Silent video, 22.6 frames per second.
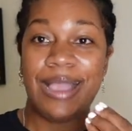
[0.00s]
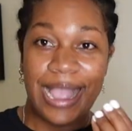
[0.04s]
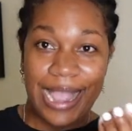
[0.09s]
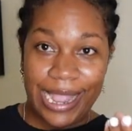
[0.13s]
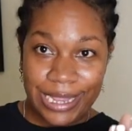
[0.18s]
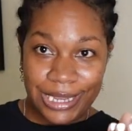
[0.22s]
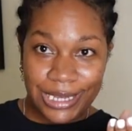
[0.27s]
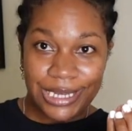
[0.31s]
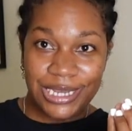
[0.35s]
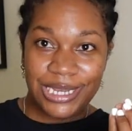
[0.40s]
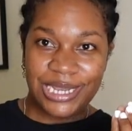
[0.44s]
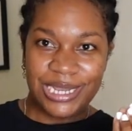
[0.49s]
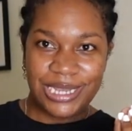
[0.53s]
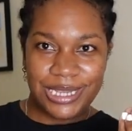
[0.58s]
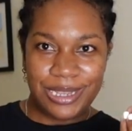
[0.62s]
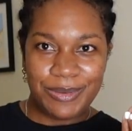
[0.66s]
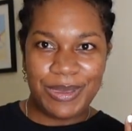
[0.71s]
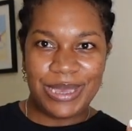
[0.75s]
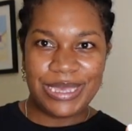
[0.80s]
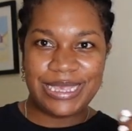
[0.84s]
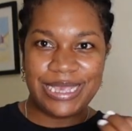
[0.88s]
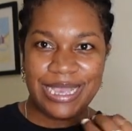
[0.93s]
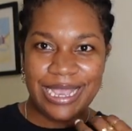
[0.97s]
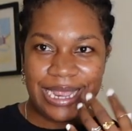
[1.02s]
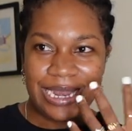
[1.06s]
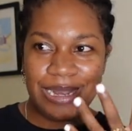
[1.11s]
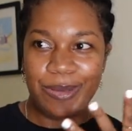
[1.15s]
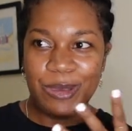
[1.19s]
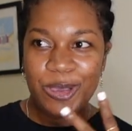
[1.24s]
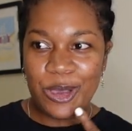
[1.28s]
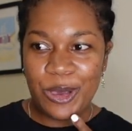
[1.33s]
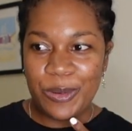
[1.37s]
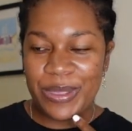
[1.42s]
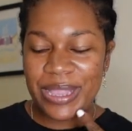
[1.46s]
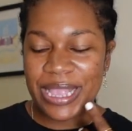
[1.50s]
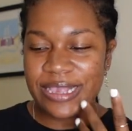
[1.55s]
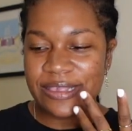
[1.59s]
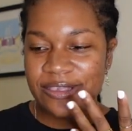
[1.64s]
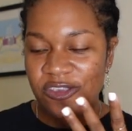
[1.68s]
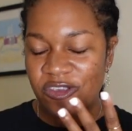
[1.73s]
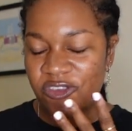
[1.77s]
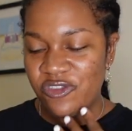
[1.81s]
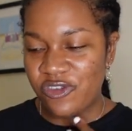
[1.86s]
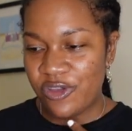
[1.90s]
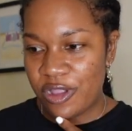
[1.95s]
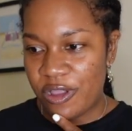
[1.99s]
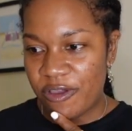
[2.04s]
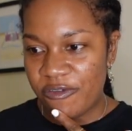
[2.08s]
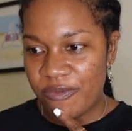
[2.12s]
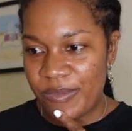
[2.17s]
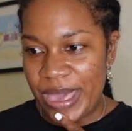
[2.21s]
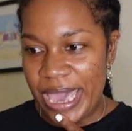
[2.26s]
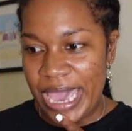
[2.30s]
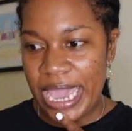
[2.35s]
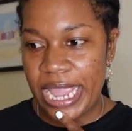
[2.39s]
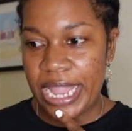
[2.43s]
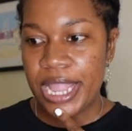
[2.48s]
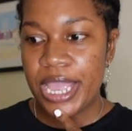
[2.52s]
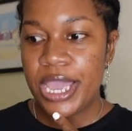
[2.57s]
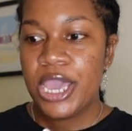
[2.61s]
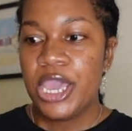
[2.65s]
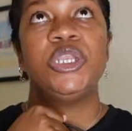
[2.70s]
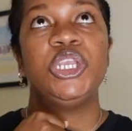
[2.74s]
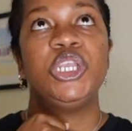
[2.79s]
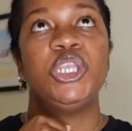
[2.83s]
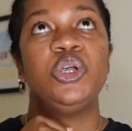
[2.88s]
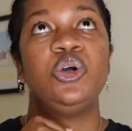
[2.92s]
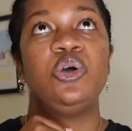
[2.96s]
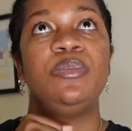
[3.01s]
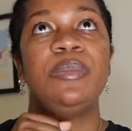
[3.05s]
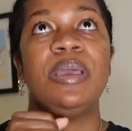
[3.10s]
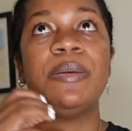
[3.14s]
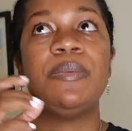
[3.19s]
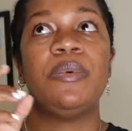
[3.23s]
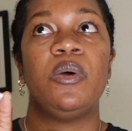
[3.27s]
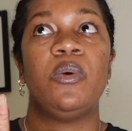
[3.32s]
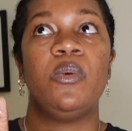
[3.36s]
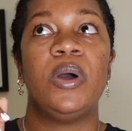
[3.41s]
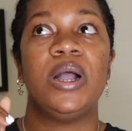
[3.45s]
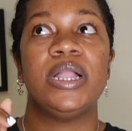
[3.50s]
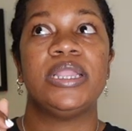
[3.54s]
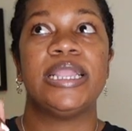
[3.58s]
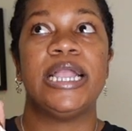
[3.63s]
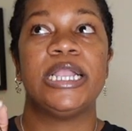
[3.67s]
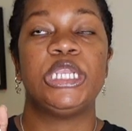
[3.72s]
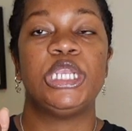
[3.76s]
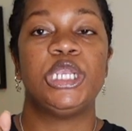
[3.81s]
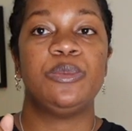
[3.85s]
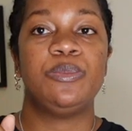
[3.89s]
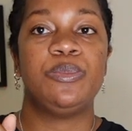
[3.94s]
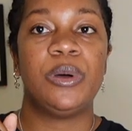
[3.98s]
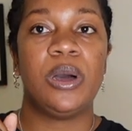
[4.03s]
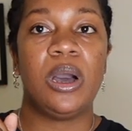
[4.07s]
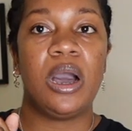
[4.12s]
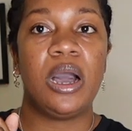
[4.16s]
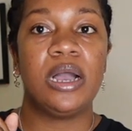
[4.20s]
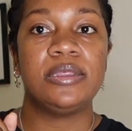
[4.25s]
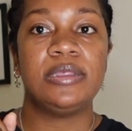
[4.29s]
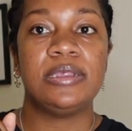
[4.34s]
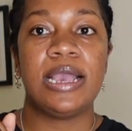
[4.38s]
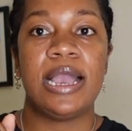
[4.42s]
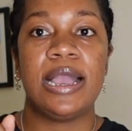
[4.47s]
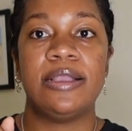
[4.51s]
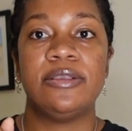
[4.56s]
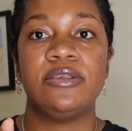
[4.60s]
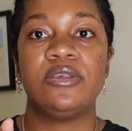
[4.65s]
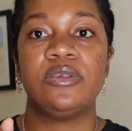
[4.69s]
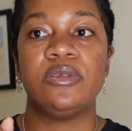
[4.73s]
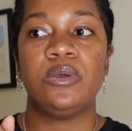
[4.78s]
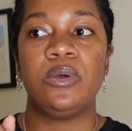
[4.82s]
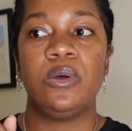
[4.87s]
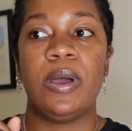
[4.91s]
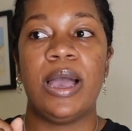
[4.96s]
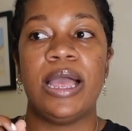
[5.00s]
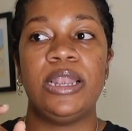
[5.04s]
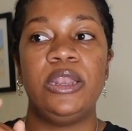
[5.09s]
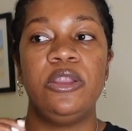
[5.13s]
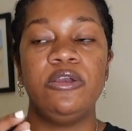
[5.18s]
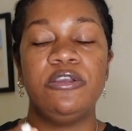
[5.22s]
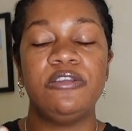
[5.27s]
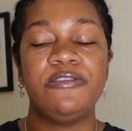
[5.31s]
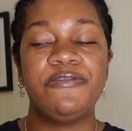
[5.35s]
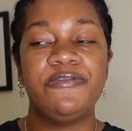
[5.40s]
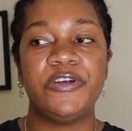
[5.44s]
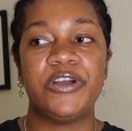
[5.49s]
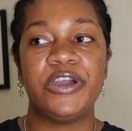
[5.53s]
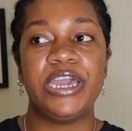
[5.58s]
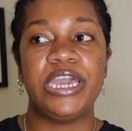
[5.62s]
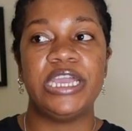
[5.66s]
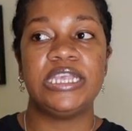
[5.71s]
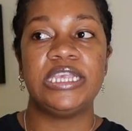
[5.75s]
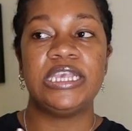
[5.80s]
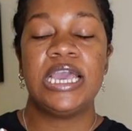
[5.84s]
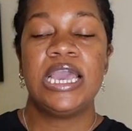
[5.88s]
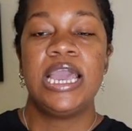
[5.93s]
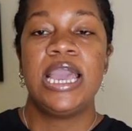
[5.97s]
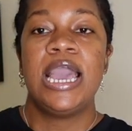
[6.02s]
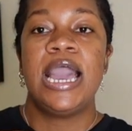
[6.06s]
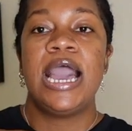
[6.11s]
and she basically becoming a sister of mine. She told me about one that she bought, and so I looked for it.